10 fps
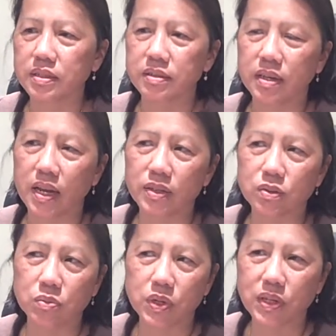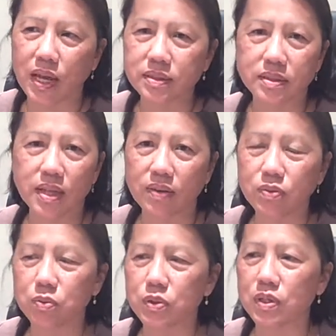had to wear glasses
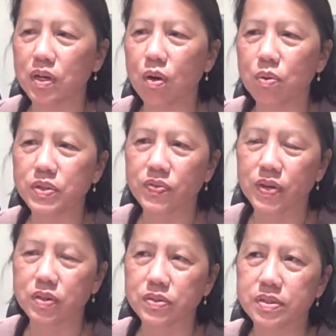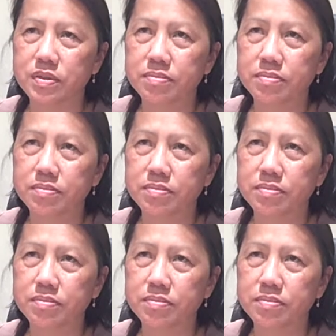afterwards, I always felt